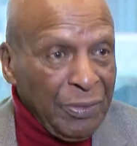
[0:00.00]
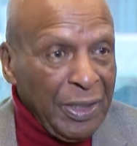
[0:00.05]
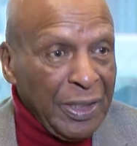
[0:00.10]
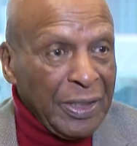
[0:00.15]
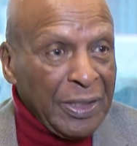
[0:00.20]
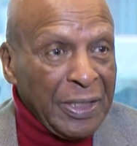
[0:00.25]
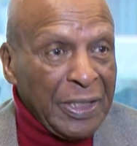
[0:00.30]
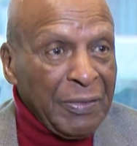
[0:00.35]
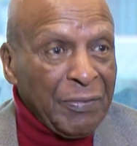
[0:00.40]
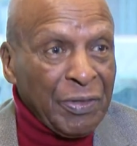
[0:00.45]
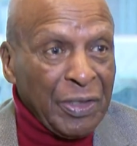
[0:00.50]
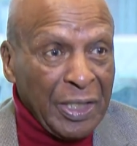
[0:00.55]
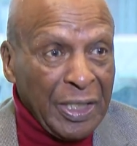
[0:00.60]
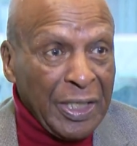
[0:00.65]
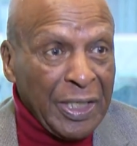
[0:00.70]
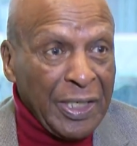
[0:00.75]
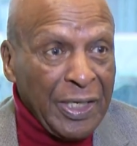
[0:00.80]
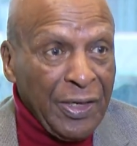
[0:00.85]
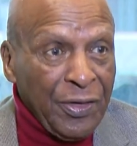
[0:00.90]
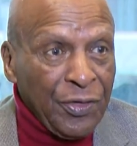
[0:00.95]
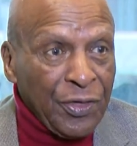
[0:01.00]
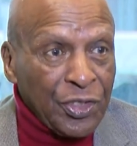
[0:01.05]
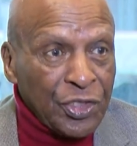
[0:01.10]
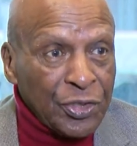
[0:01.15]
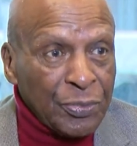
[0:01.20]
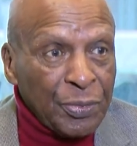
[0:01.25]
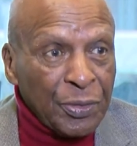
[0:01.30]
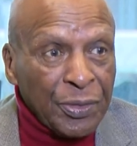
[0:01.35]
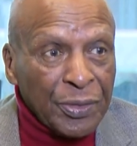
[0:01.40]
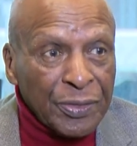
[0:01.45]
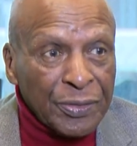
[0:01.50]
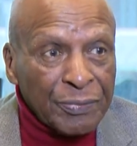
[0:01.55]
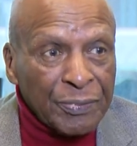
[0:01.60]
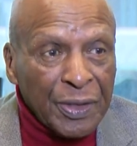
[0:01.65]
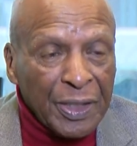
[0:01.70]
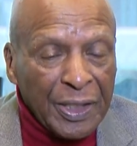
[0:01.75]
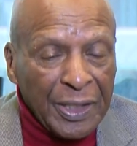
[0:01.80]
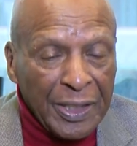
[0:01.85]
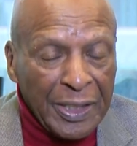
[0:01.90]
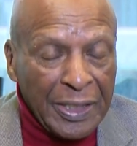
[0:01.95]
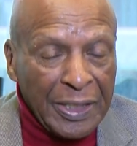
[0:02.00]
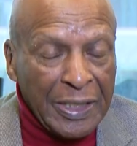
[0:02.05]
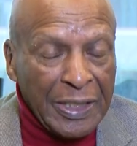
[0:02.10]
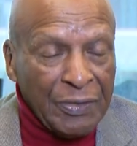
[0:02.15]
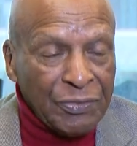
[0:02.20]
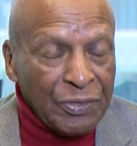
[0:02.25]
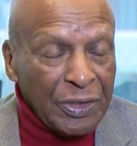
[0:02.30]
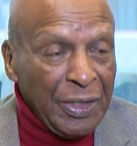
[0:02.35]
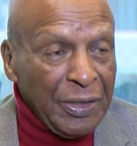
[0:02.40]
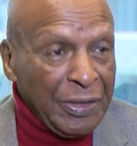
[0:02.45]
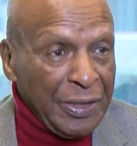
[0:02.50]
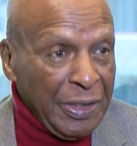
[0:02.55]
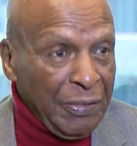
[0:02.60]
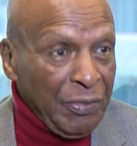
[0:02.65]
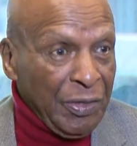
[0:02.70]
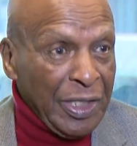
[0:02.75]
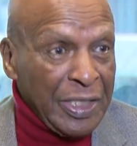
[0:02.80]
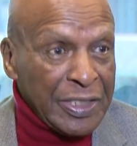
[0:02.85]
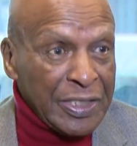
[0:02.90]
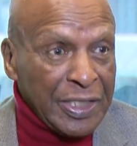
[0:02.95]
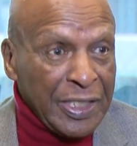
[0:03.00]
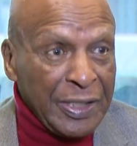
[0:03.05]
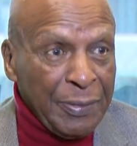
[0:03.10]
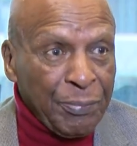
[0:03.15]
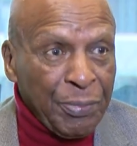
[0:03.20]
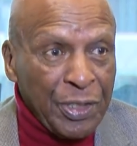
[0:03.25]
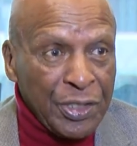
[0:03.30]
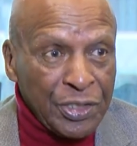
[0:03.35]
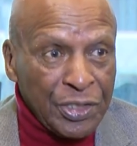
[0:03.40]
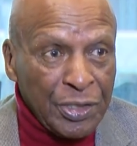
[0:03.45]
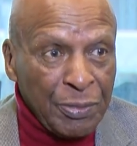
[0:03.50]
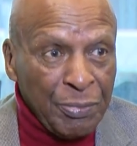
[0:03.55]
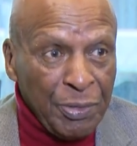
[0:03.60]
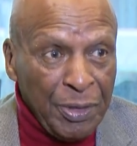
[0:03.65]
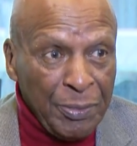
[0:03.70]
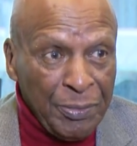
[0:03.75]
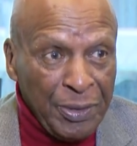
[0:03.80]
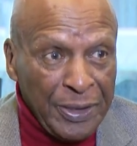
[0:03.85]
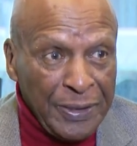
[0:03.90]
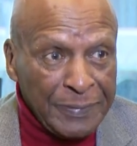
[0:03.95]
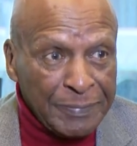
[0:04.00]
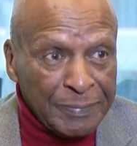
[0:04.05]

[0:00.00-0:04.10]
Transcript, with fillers: had a giving and a caring spirit and left an everlasting impression upon me.